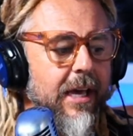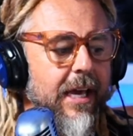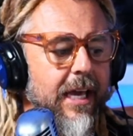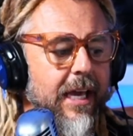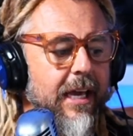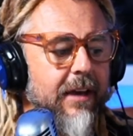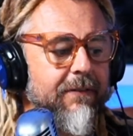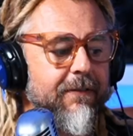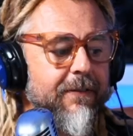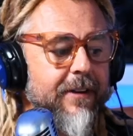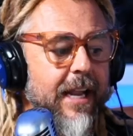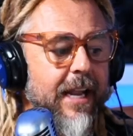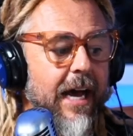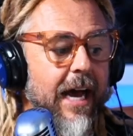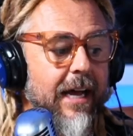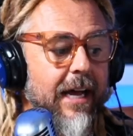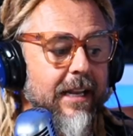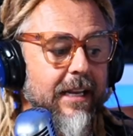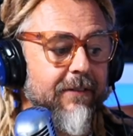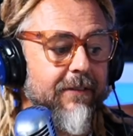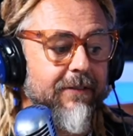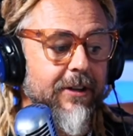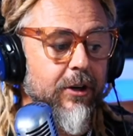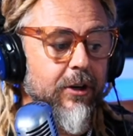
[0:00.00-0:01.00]
If
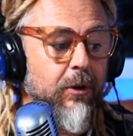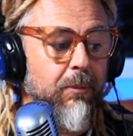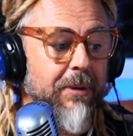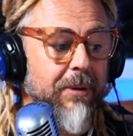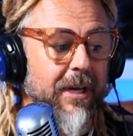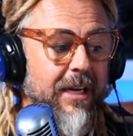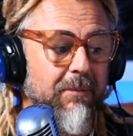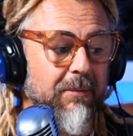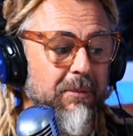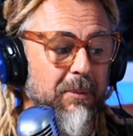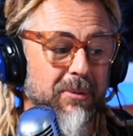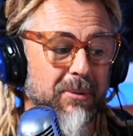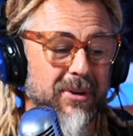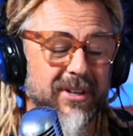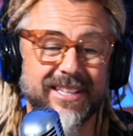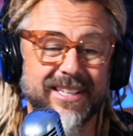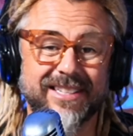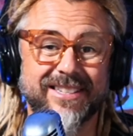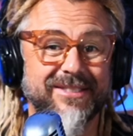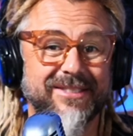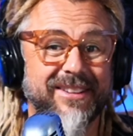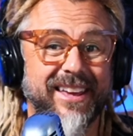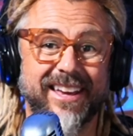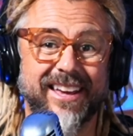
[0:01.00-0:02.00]
not, if you don't pick up the book,
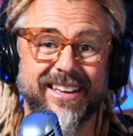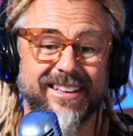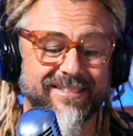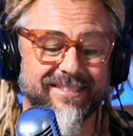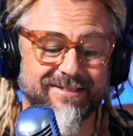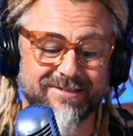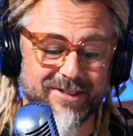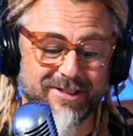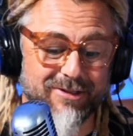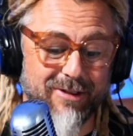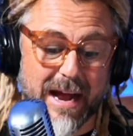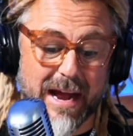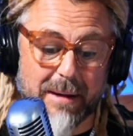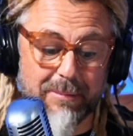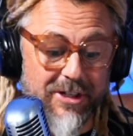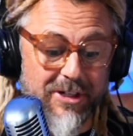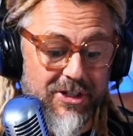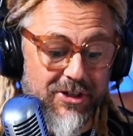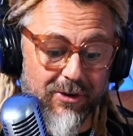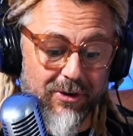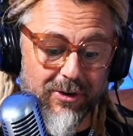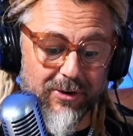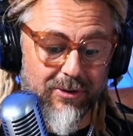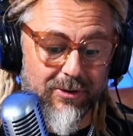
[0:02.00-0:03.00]
it's okay. Grab a
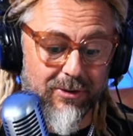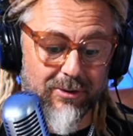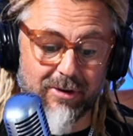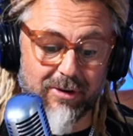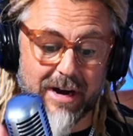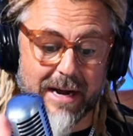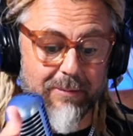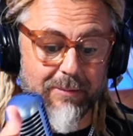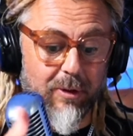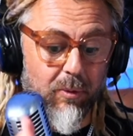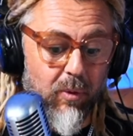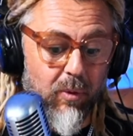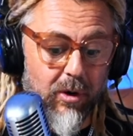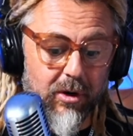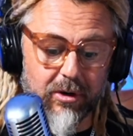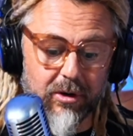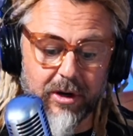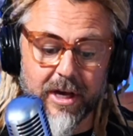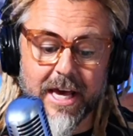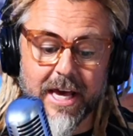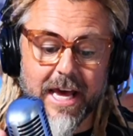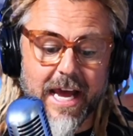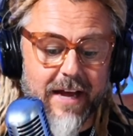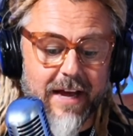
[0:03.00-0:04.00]
journal, grab the
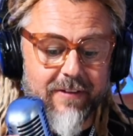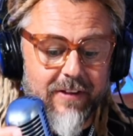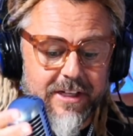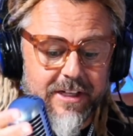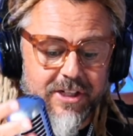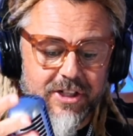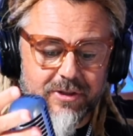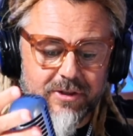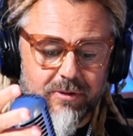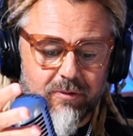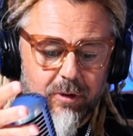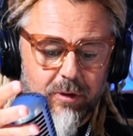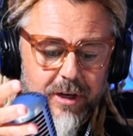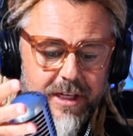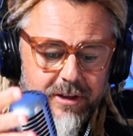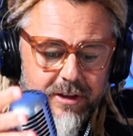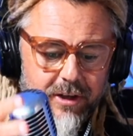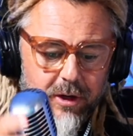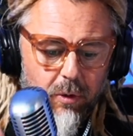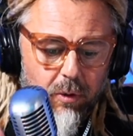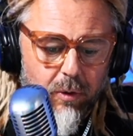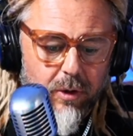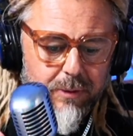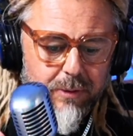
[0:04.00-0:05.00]
word, and then just read
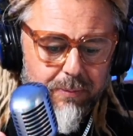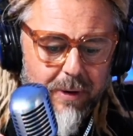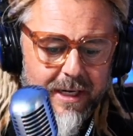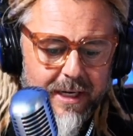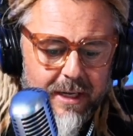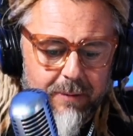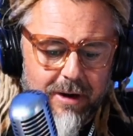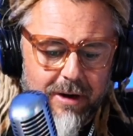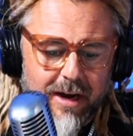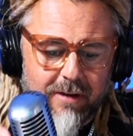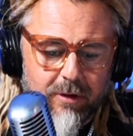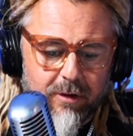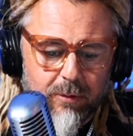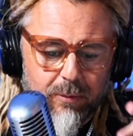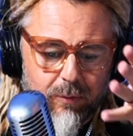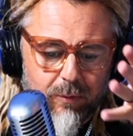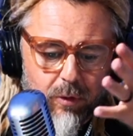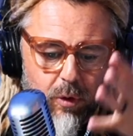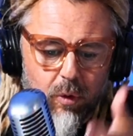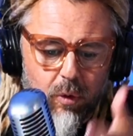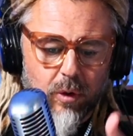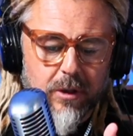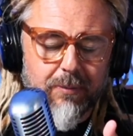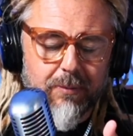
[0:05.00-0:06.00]
the corresponding proverb,
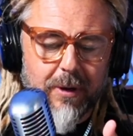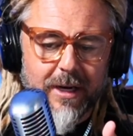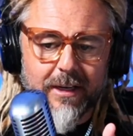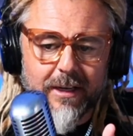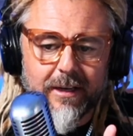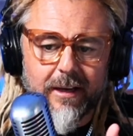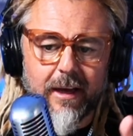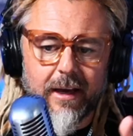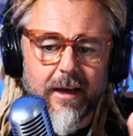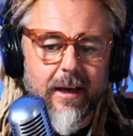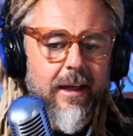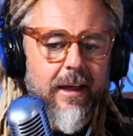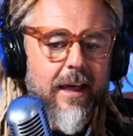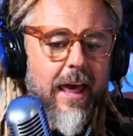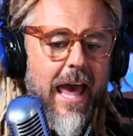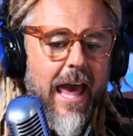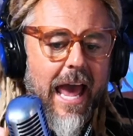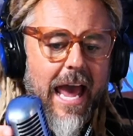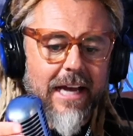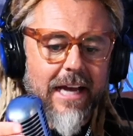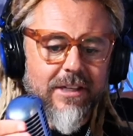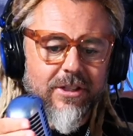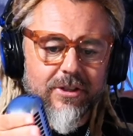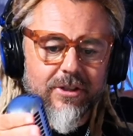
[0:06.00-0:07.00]
corresponding day.
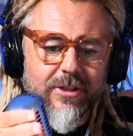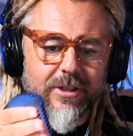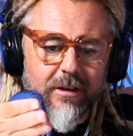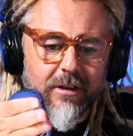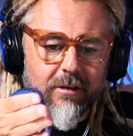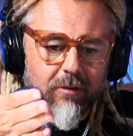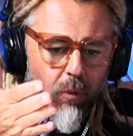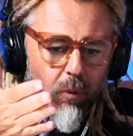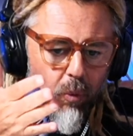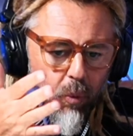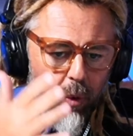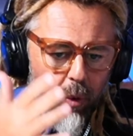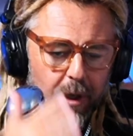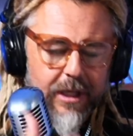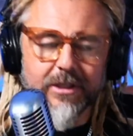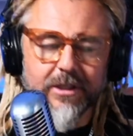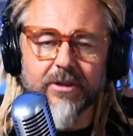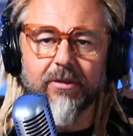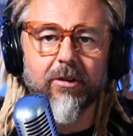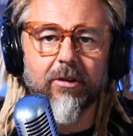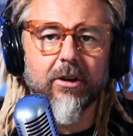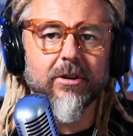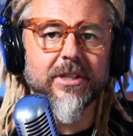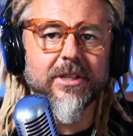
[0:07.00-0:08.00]
Ask yourself, which
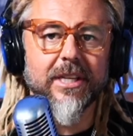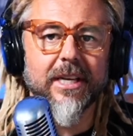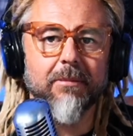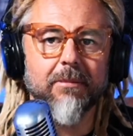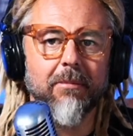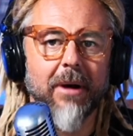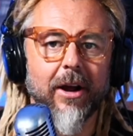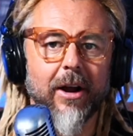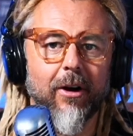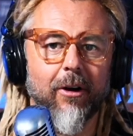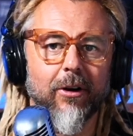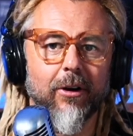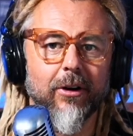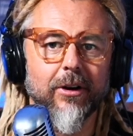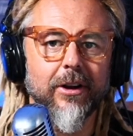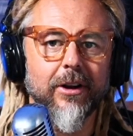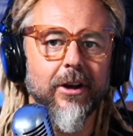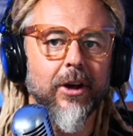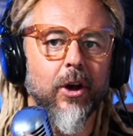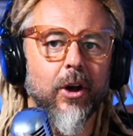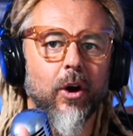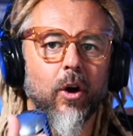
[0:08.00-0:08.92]
verse hit my heart?